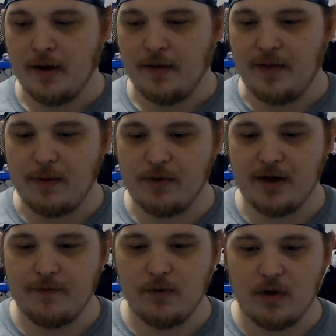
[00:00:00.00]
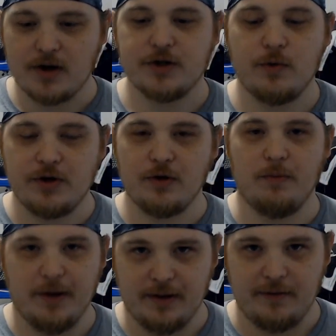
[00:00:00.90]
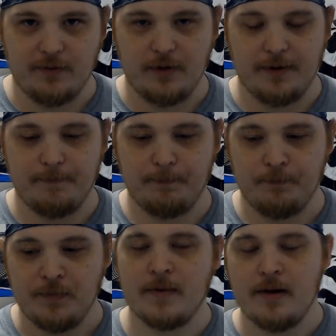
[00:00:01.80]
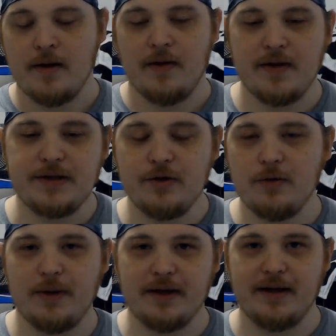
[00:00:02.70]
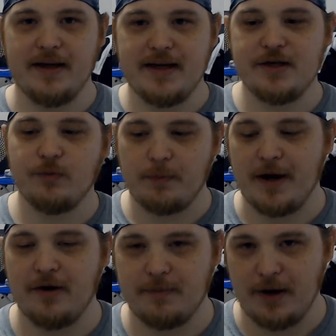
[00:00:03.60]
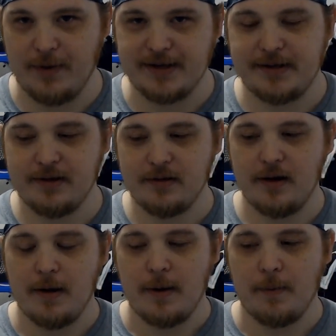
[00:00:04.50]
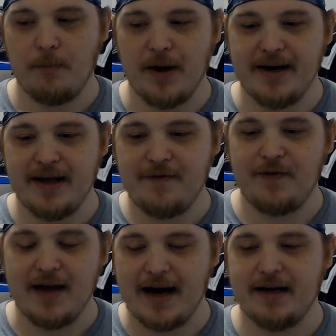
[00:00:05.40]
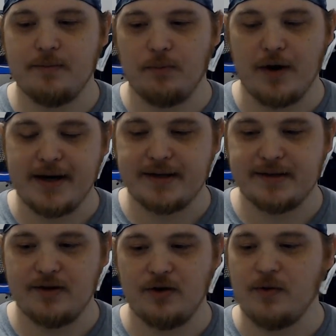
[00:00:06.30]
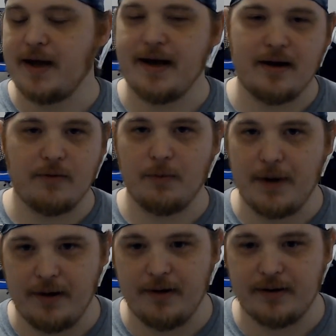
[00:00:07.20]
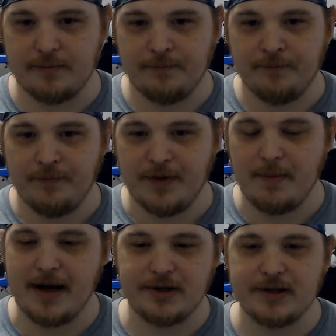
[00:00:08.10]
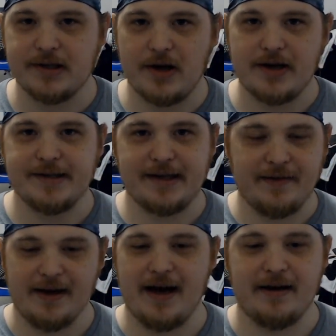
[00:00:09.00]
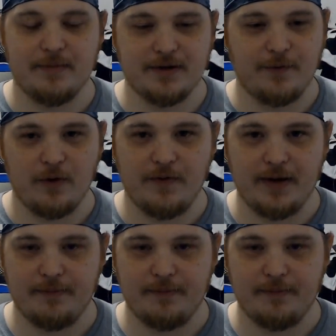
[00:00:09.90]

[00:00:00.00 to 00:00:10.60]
they will give you also a durability for it. This durability is repaired by resting, but if the item breaks, you cannot repair it. The magic is lost and the item is forfeit.